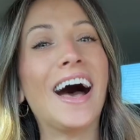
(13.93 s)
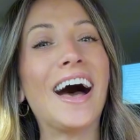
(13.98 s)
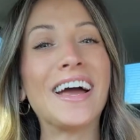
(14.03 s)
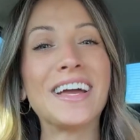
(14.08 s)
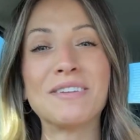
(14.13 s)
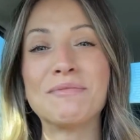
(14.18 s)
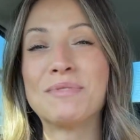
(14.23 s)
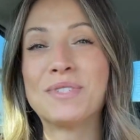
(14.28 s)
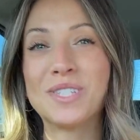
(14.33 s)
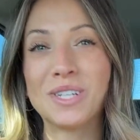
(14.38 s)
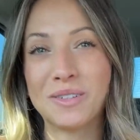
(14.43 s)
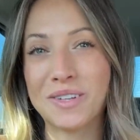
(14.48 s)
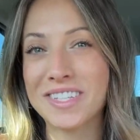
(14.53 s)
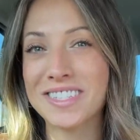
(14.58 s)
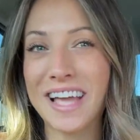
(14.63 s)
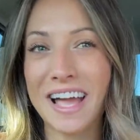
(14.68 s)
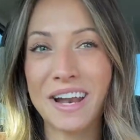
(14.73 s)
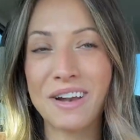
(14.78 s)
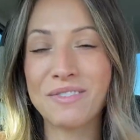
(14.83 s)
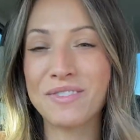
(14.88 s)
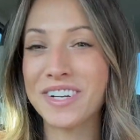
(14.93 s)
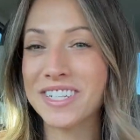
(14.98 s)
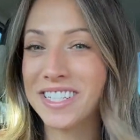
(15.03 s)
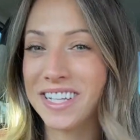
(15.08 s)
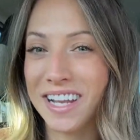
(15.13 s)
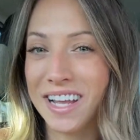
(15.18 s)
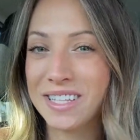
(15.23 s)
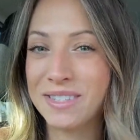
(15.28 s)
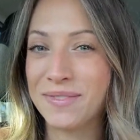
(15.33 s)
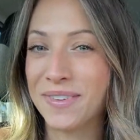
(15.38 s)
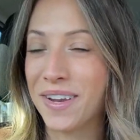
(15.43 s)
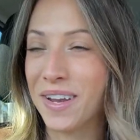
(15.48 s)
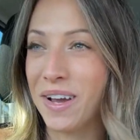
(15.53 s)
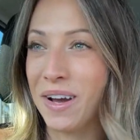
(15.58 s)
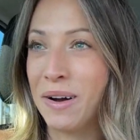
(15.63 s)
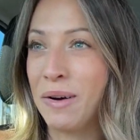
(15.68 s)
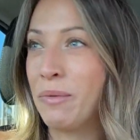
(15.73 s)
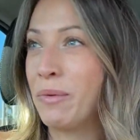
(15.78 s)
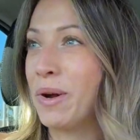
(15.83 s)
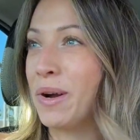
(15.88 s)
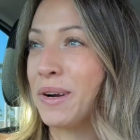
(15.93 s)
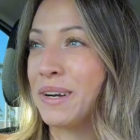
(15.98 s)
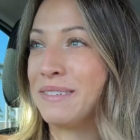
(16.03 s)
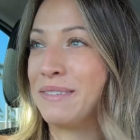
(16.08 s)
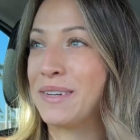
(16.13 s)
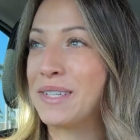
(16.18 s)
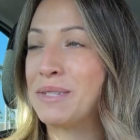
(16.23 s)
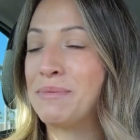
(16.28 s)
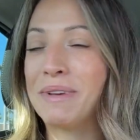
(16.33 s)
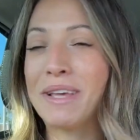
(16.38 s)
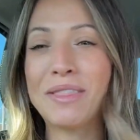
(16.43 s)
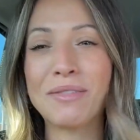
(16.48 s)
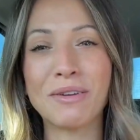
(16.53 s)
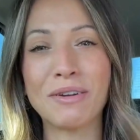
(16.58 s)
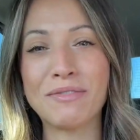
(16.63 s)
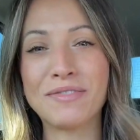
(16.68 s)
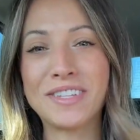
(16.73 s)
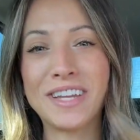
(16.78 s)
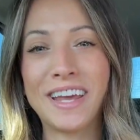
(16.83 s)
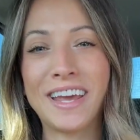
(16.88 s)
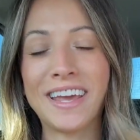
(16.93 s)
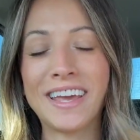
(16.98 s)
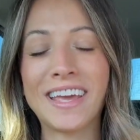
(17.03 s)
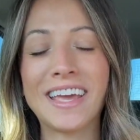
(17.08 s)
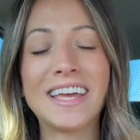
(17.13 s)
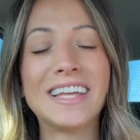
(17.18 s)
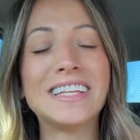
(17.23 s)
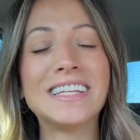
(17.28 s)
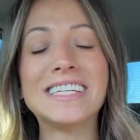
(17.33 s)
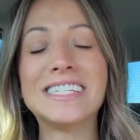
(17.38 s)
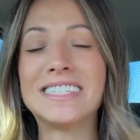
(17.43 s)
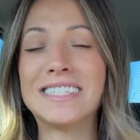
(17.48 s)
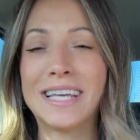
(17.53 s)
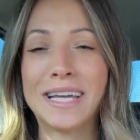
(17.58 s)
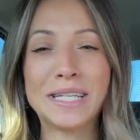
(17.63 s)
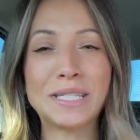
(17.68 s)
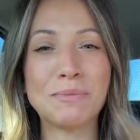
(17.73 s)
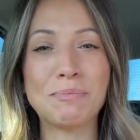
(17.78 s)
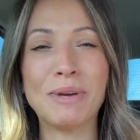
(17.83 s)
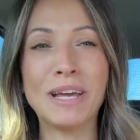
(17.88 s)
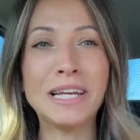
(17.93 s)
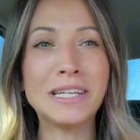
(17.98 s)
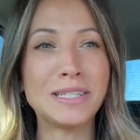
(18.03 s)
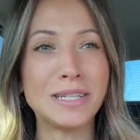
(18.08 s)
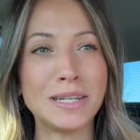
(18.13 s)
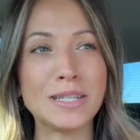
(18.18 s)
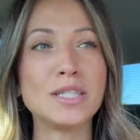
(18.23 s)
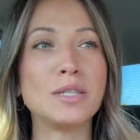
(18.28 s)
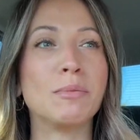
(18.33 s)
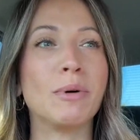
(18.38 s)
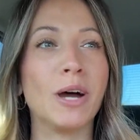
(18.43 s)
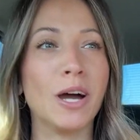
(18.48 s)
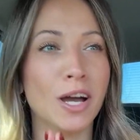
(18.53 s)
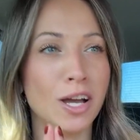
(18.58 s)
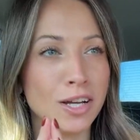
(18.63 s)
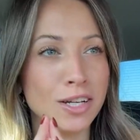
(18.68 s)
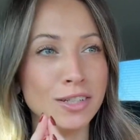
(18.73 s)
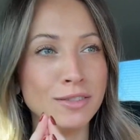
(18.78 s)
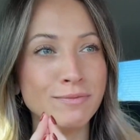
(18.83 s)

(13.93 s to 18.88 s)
I am so excited for today's video. We are going to be thrifting in St. Petersburg.